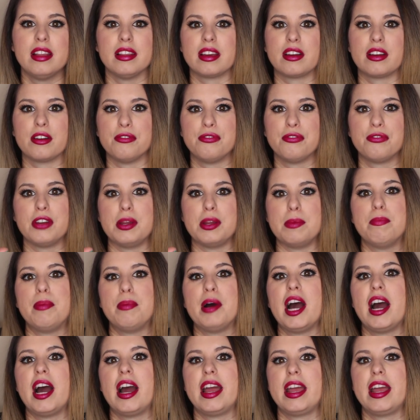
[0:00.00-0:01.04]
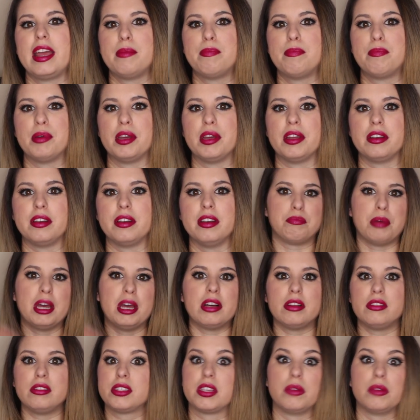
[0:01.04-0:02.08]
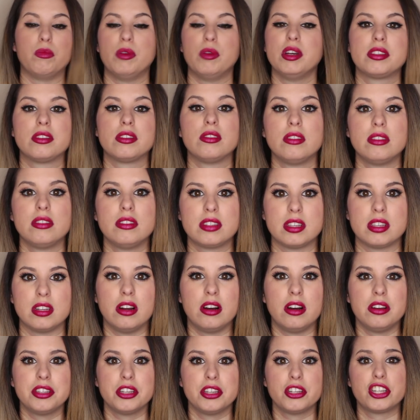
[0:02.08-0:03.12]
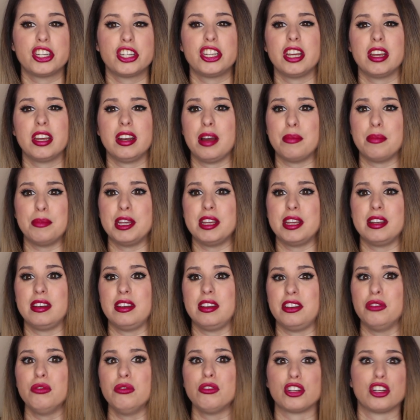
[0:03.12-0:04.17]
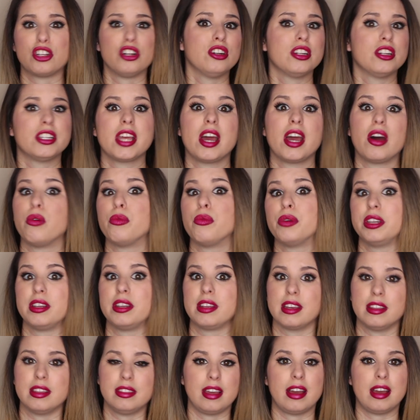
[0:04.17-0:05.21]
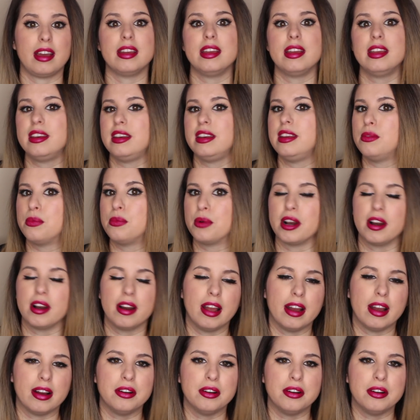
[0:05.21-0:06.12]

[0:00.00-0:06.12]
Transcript: like a free pipe and bells and whistles and all this shit. I mean, you sure as hell wouldn't get that anywhere